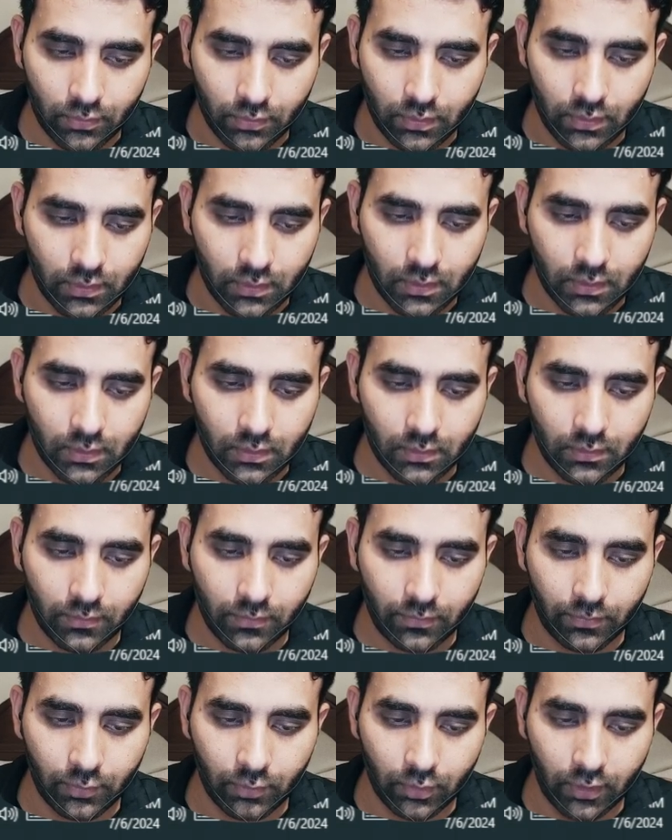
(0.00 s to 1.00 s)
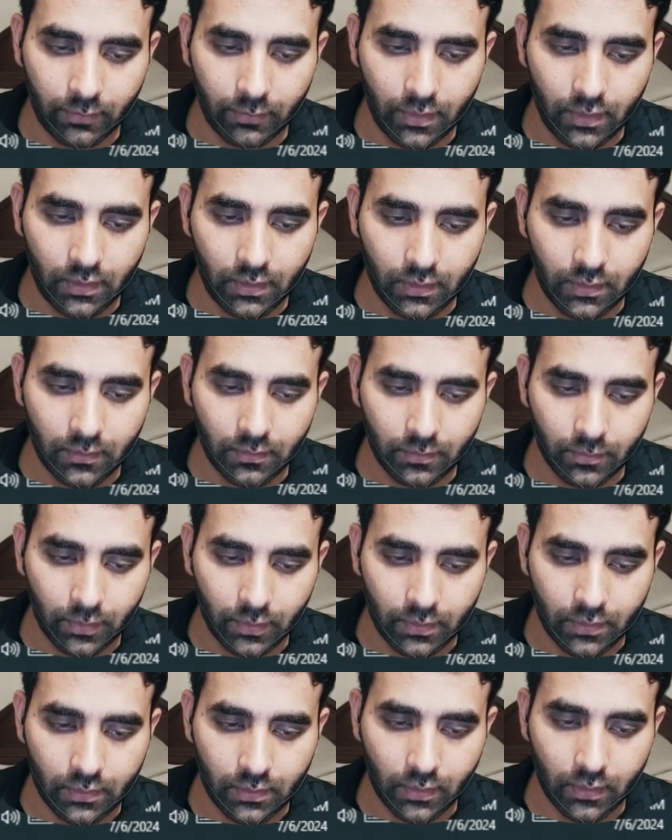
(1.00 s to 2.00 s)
because it's built on a